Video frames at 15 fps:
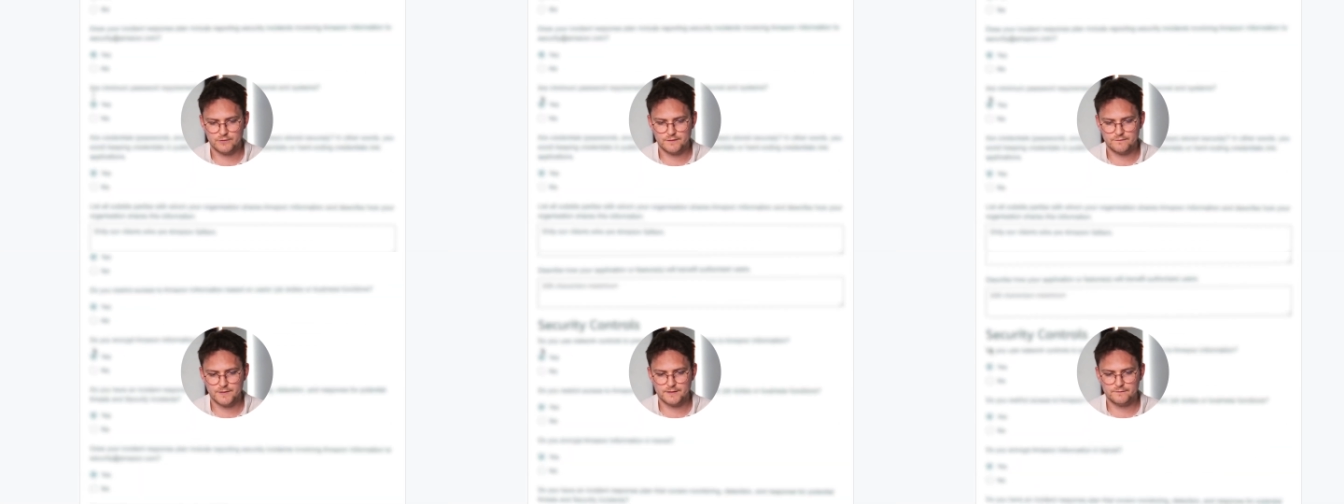
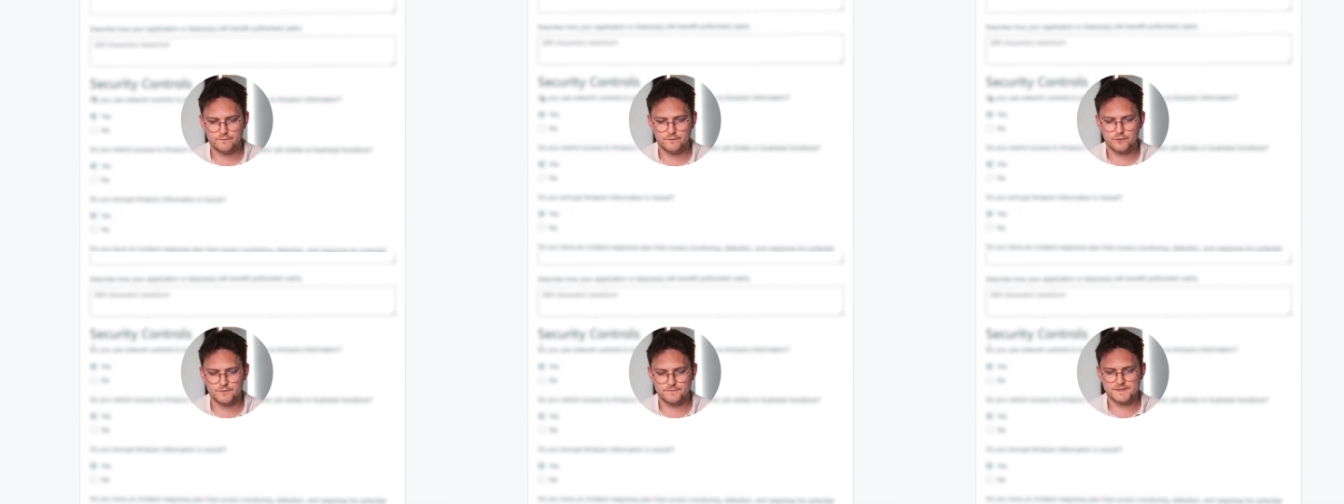have many
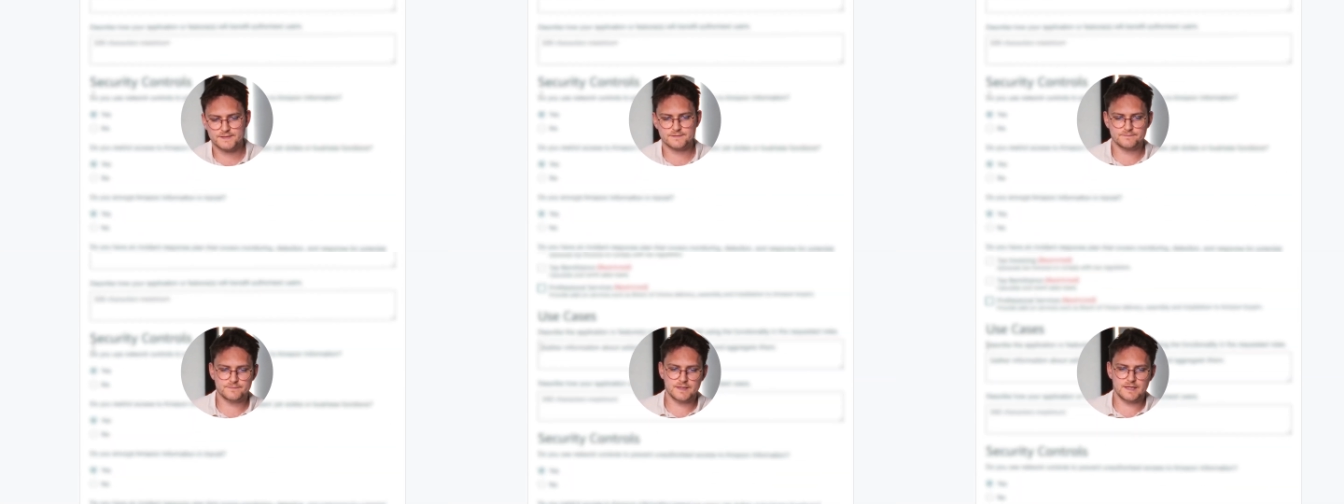forms.
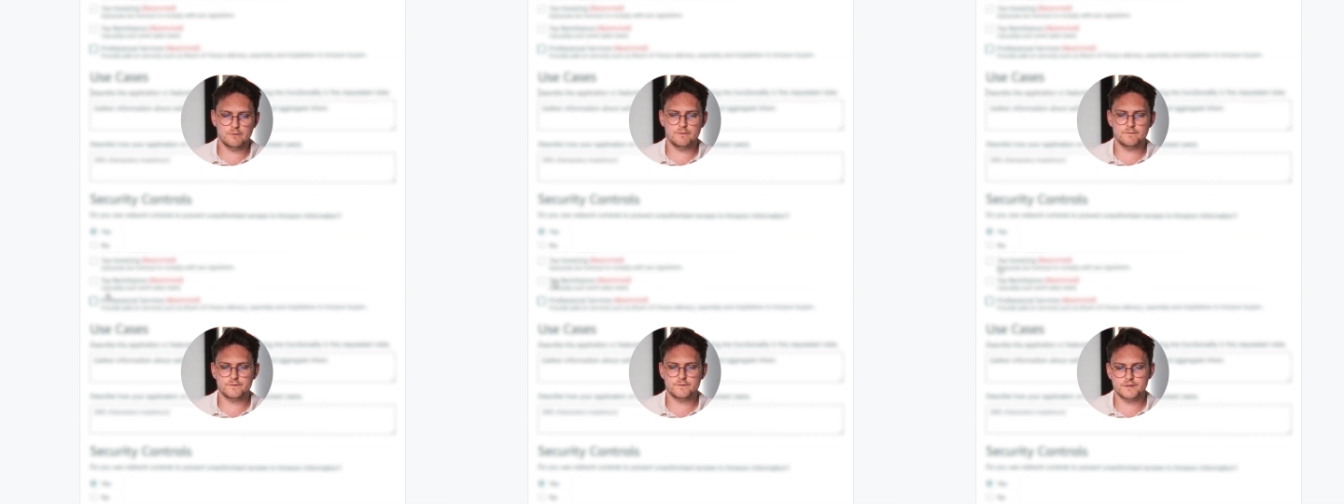
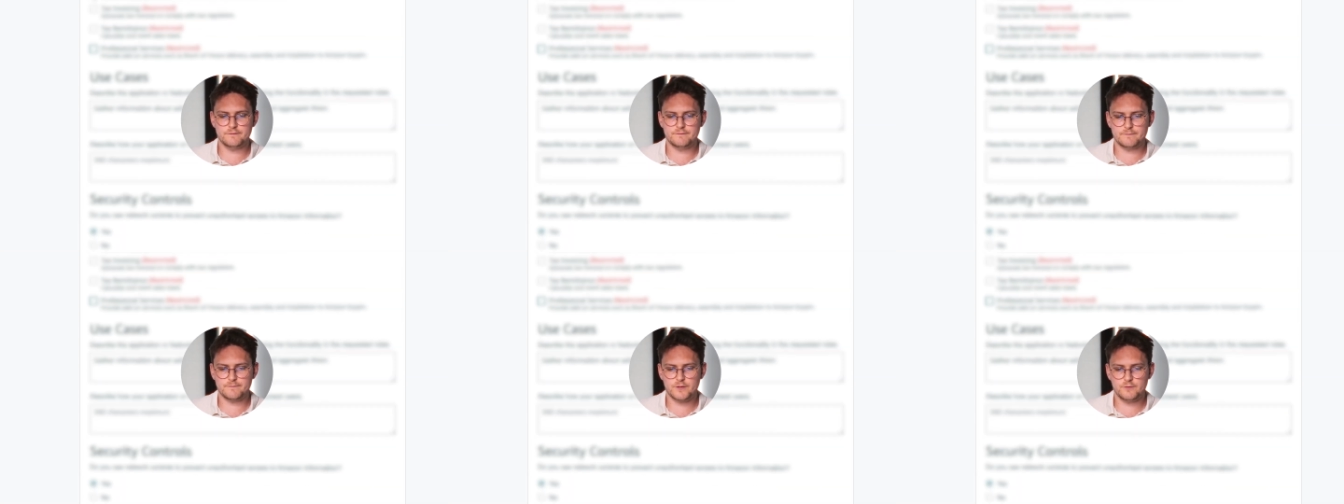However,
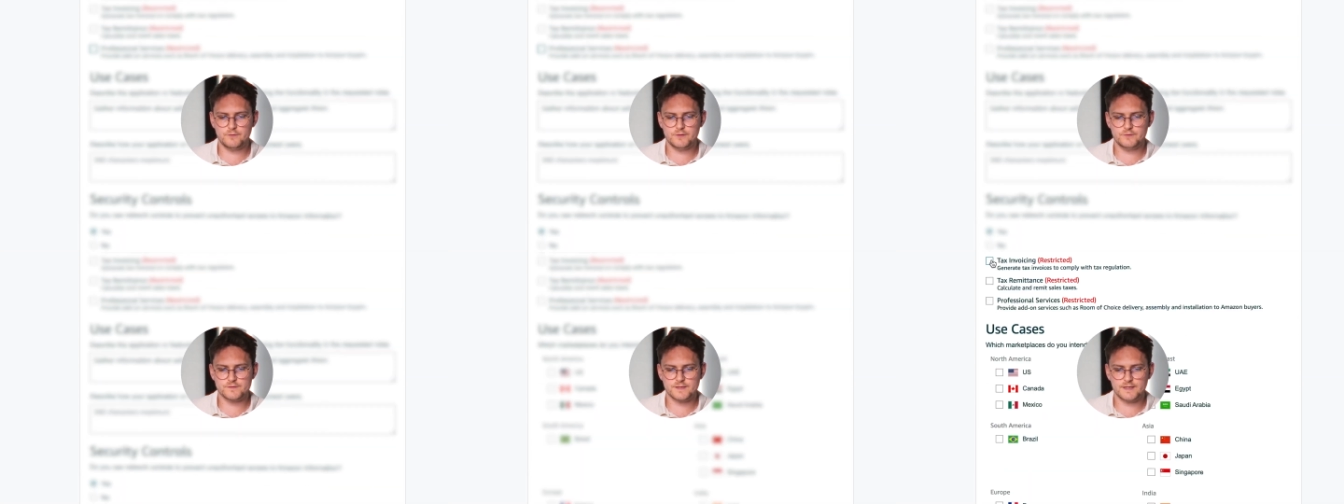if I'm
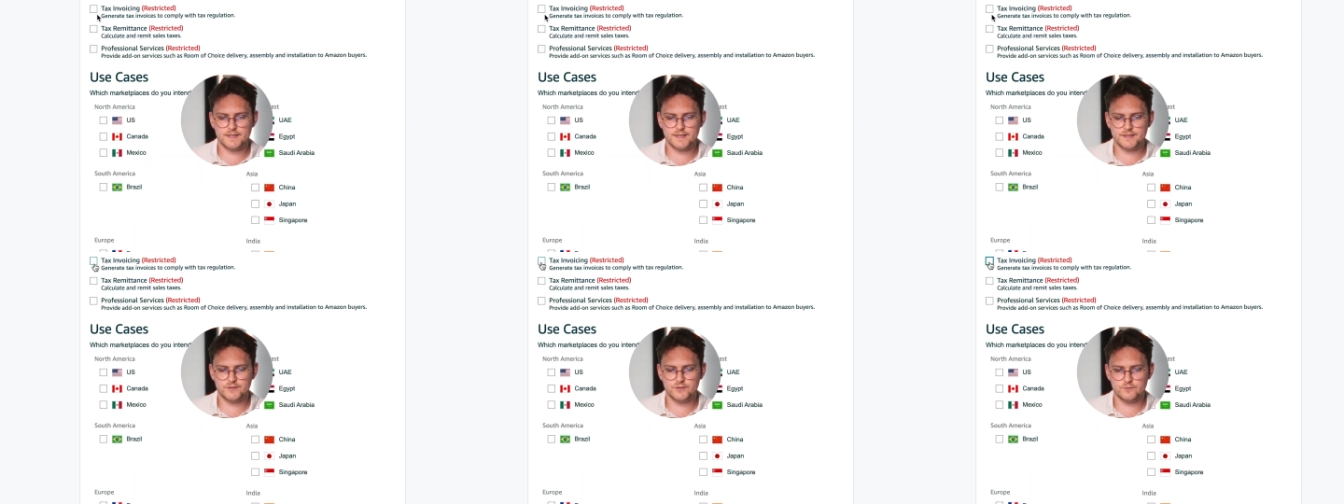going to
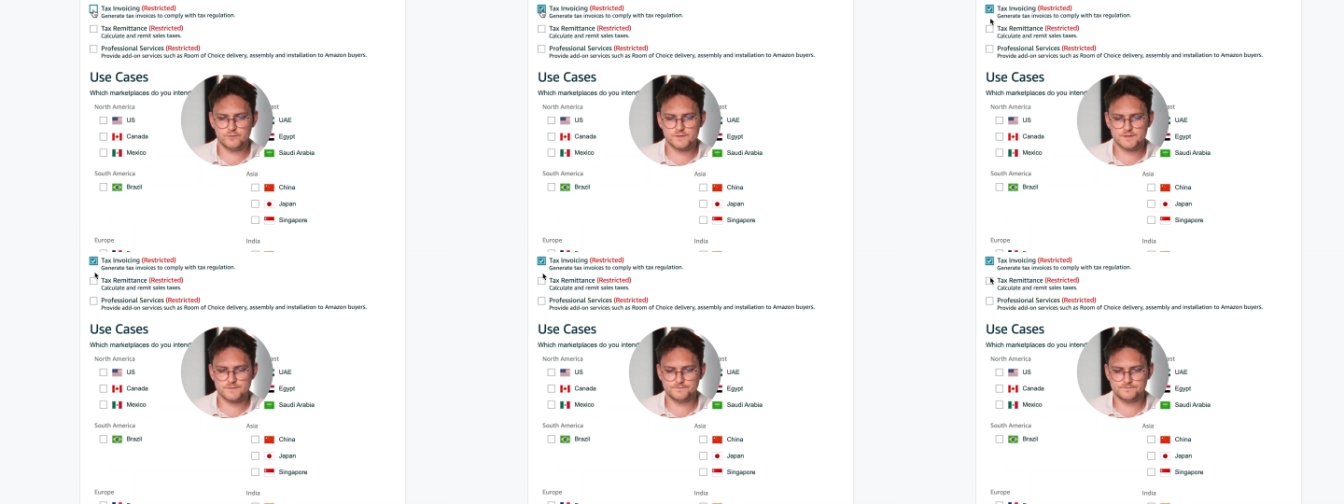select
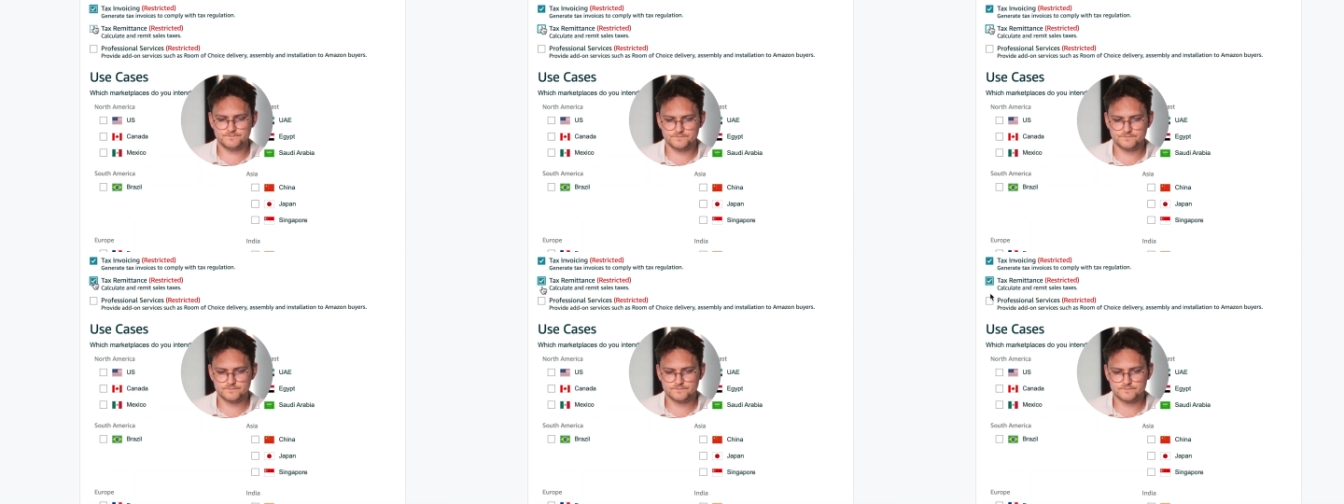those,
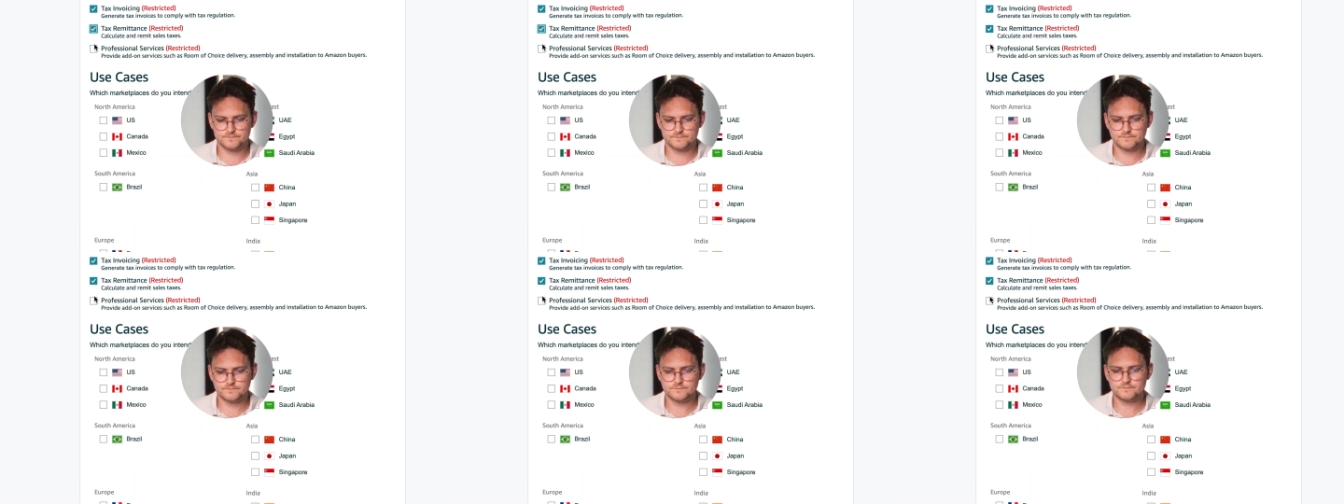
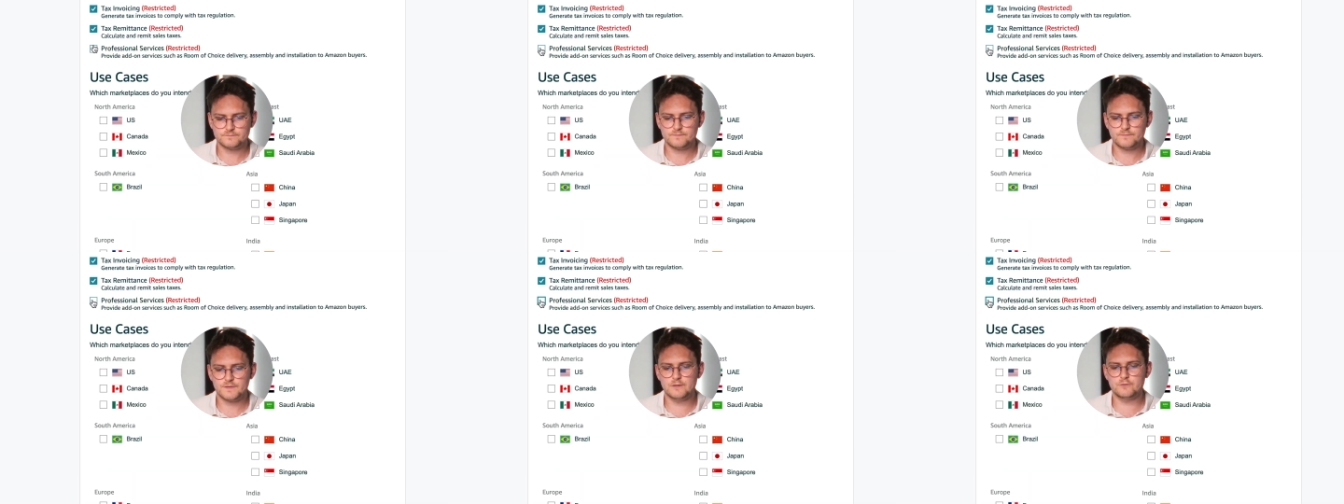
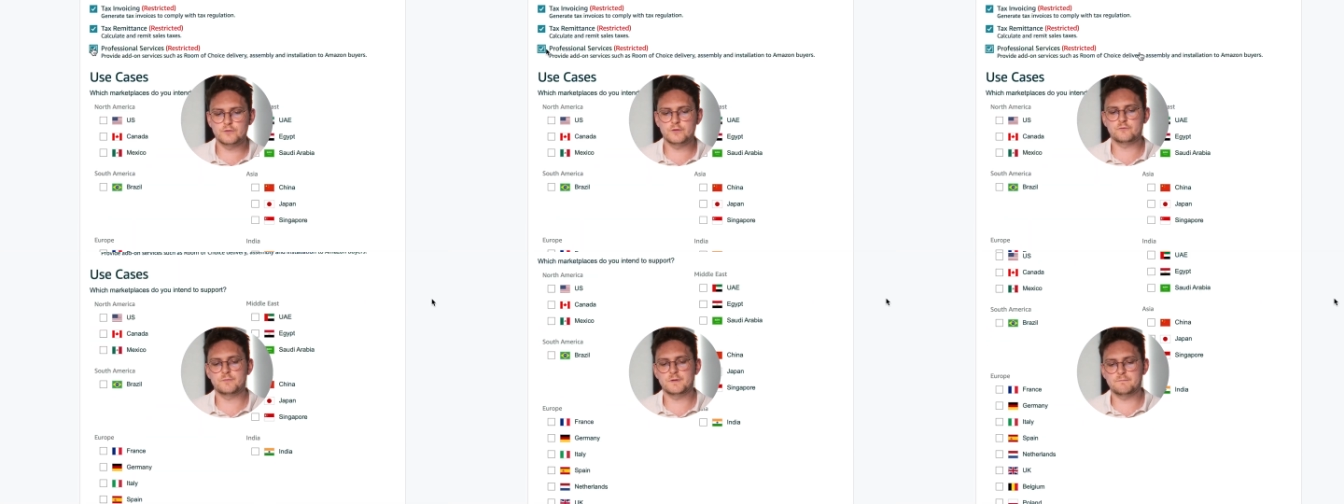
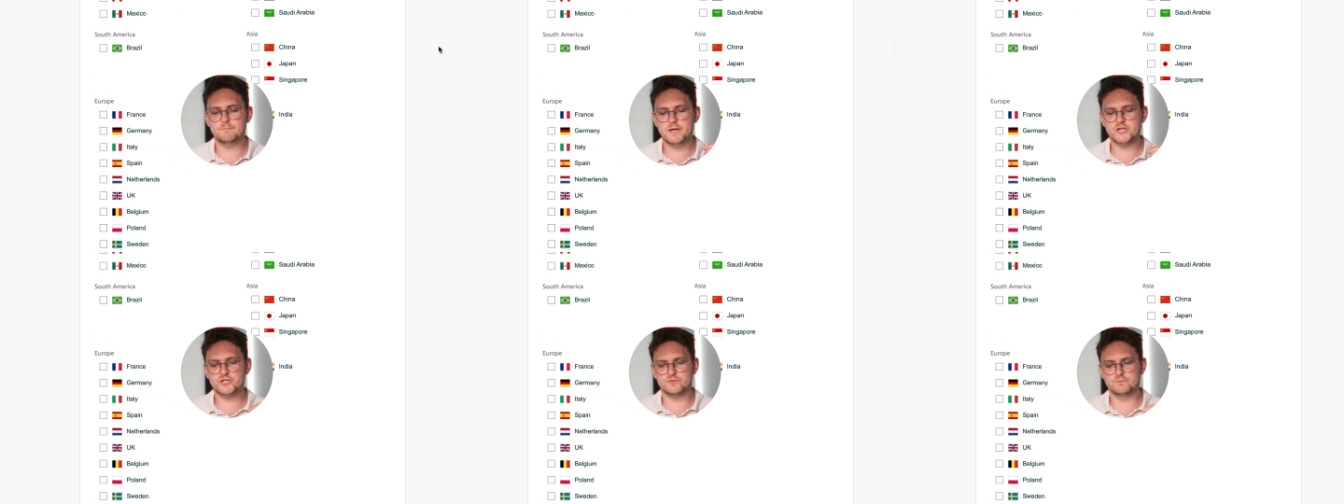there will be
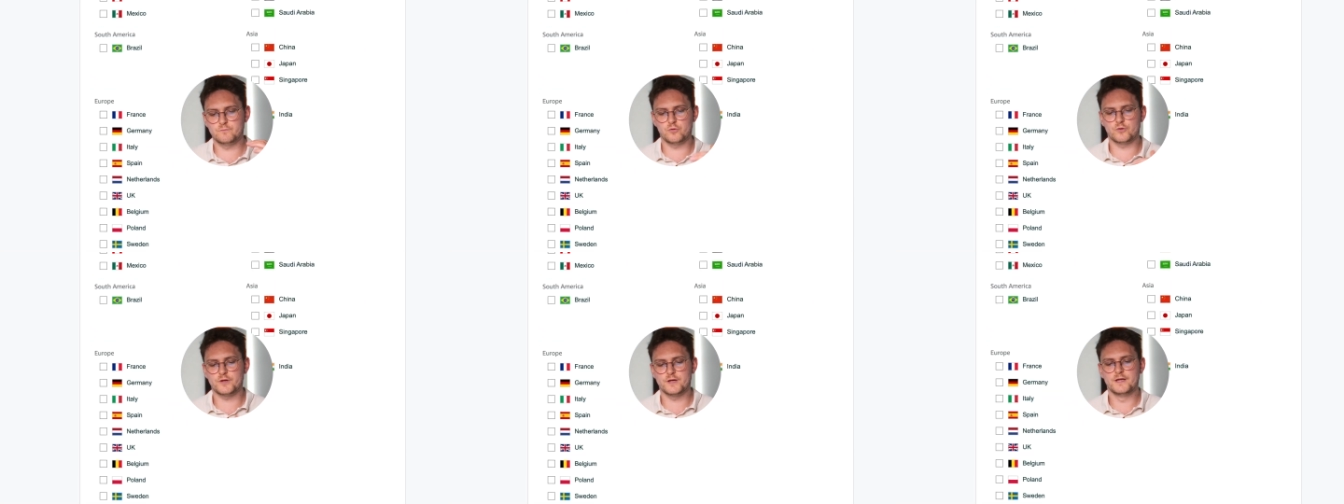much more